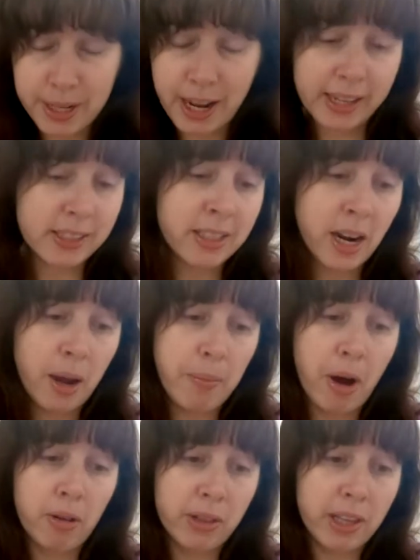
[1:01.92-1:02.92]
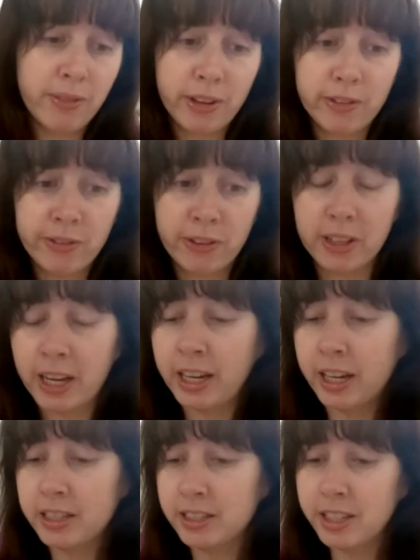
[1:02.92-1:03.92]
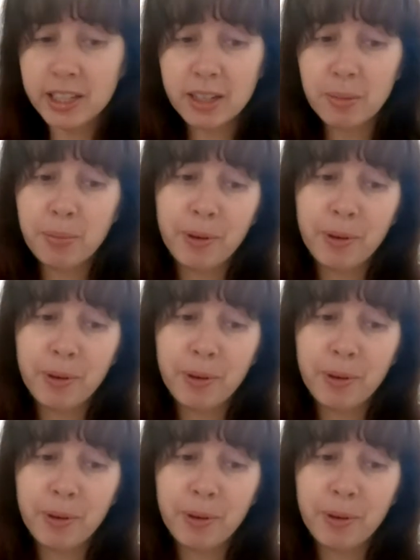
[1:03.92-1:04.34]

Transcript: next time I'll leave it for like a year